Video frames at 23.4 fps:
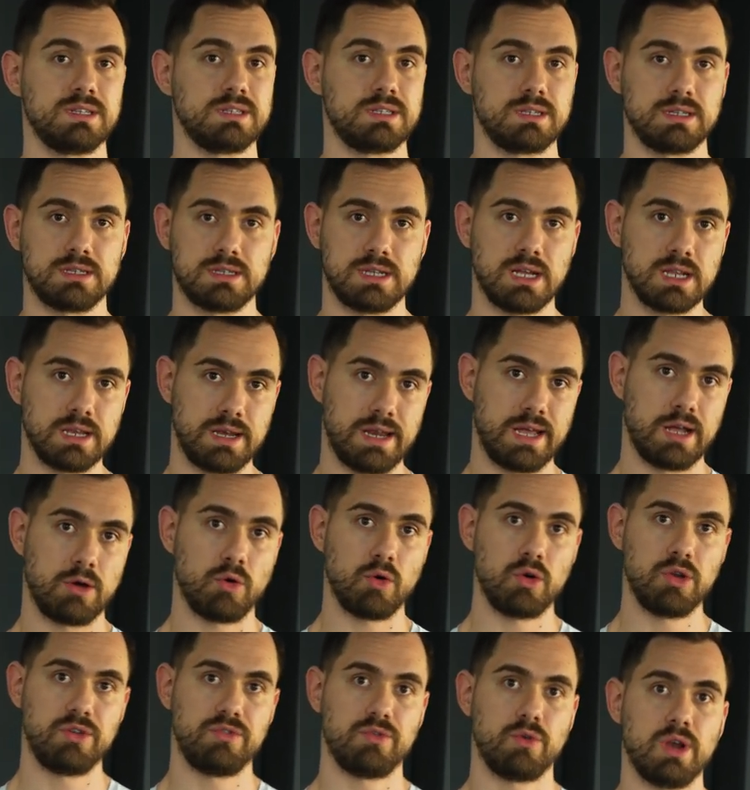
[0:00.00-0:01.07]
It's exactly like
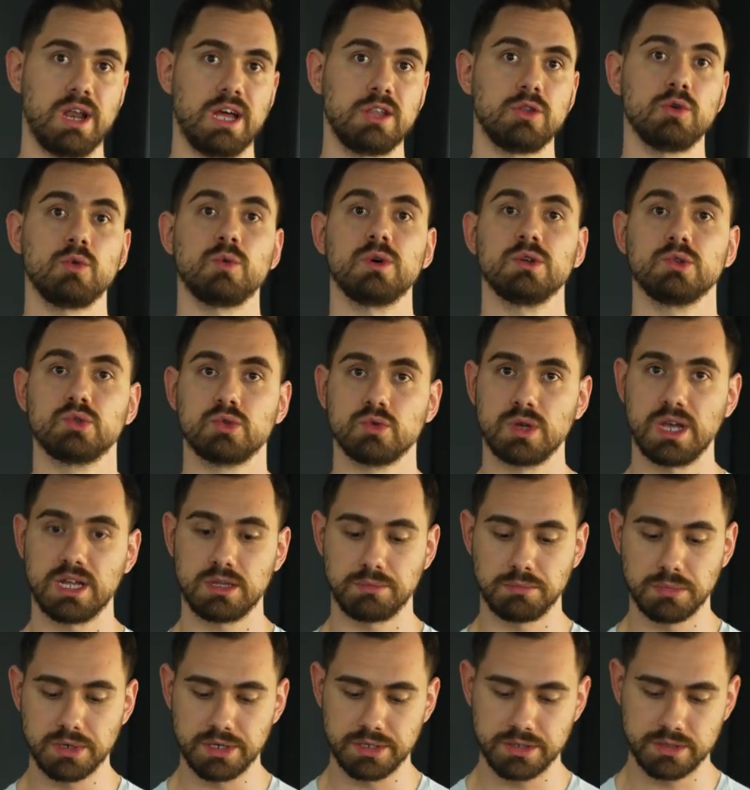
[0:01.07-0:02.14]
olive oil. I don't want to
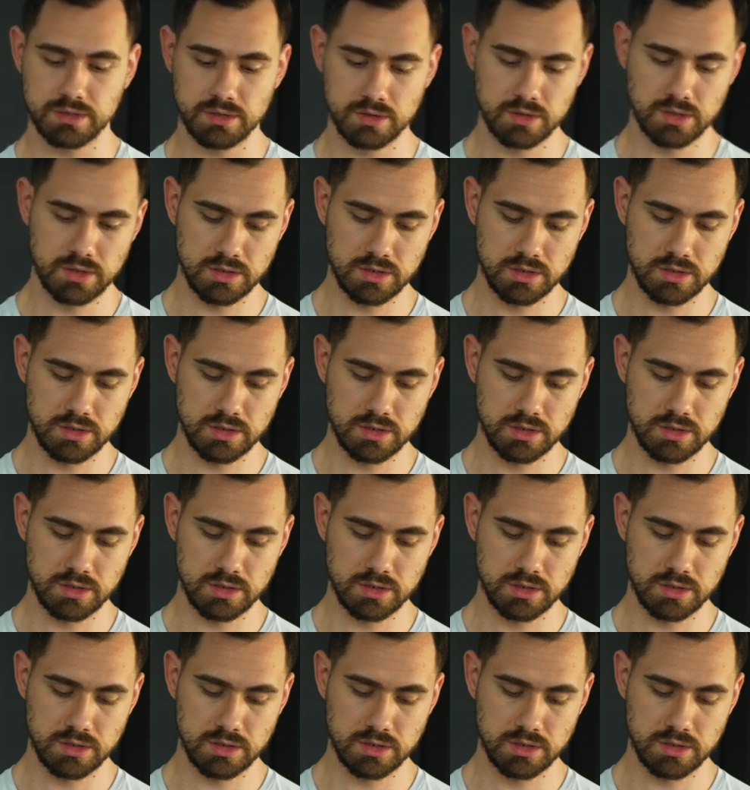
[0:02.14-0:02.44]
get burnt.